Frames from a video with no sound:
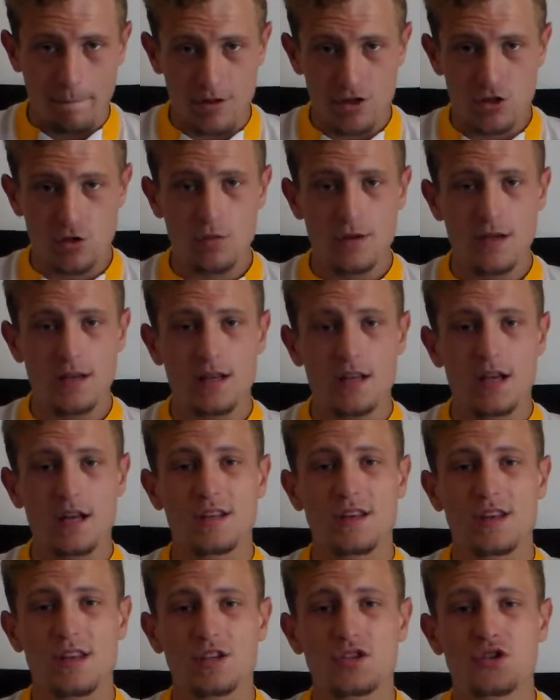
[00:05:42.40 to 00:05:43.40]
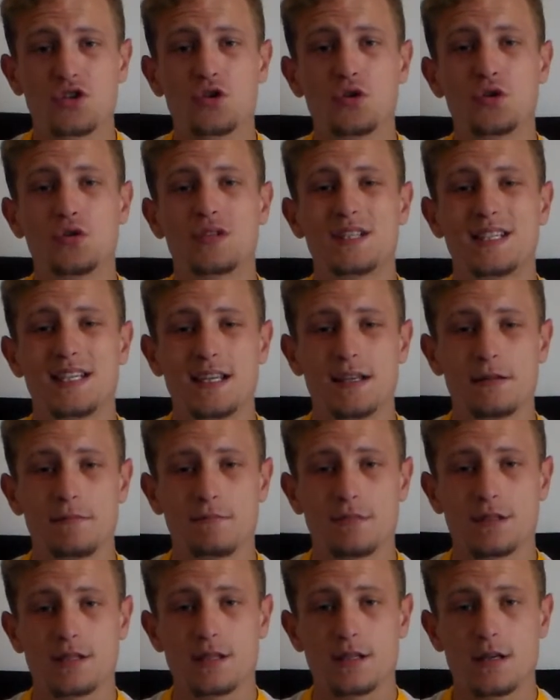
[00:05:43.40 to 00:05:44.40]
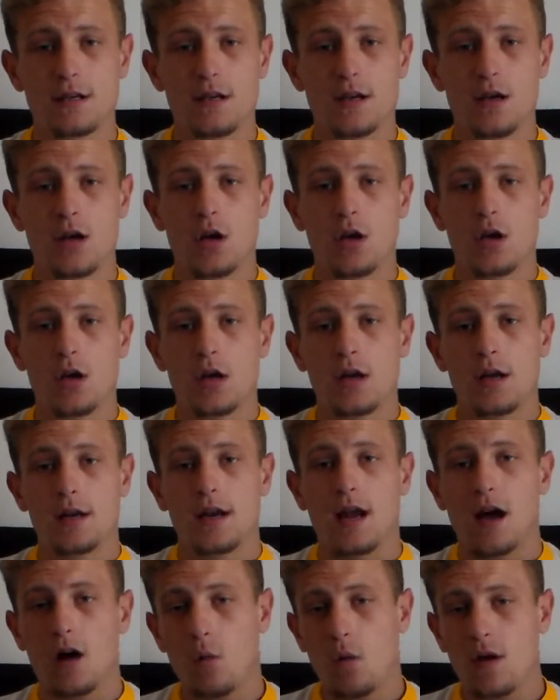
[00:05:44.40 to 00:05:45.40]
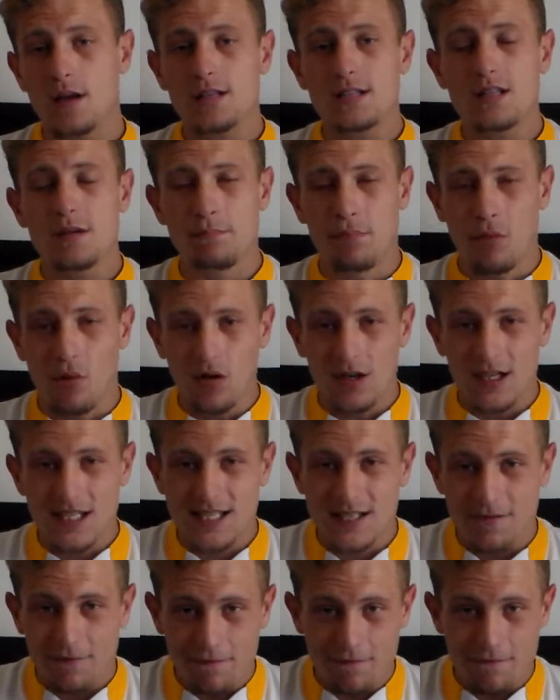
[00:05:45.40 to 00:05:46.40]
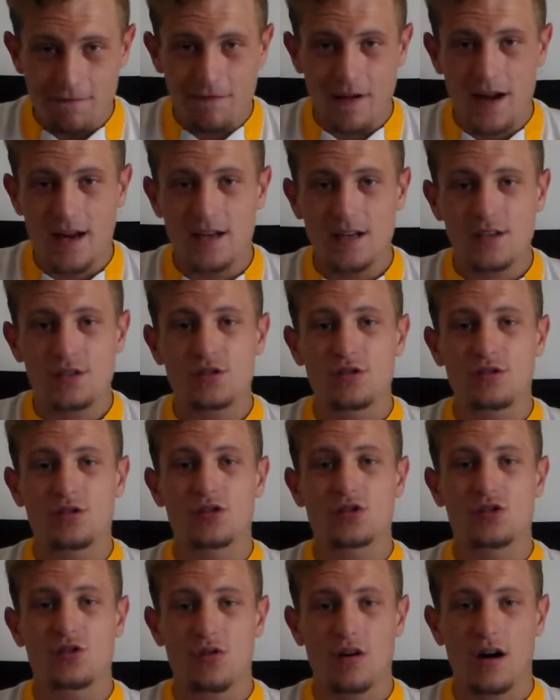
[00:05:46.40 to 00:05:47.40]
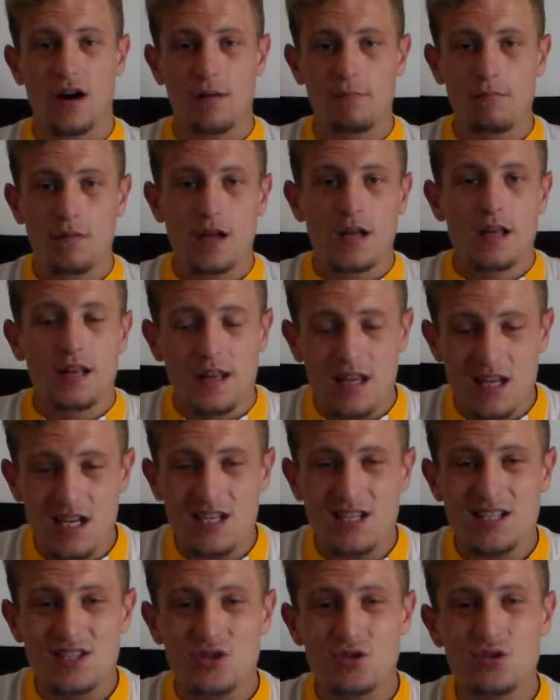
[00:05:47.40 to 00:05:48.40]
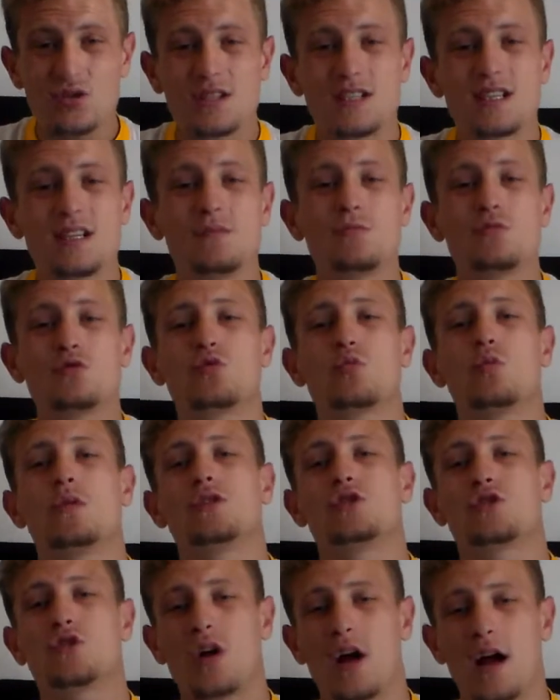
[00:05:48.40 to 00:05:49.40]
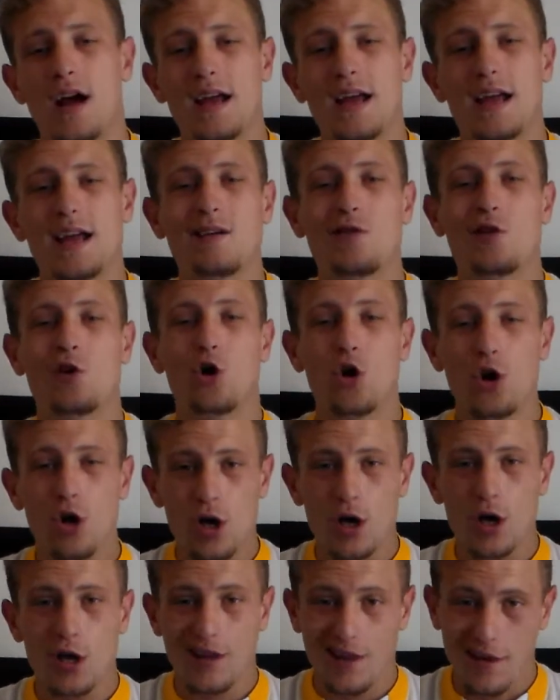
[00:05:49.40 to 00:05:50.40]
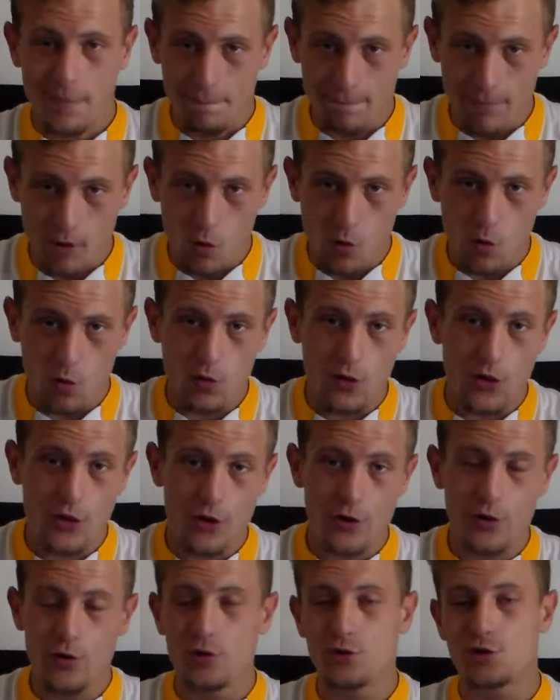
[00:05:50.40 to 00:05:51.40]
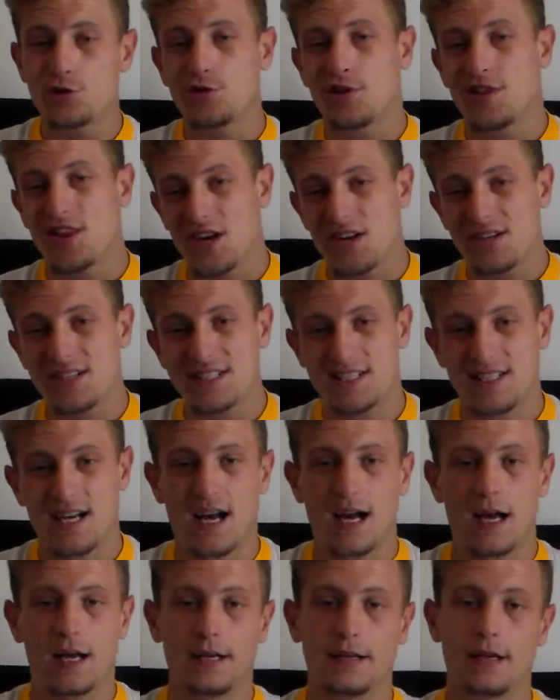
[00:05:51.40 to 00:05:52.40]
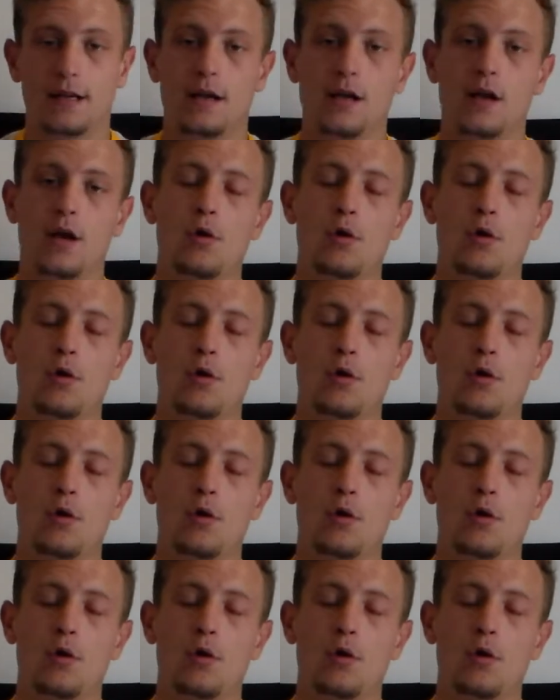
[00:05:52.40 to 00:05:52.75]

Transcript: between the two teams. Now, once the ball is fed into the scrum, these two teams will try and hook the ball through to their side.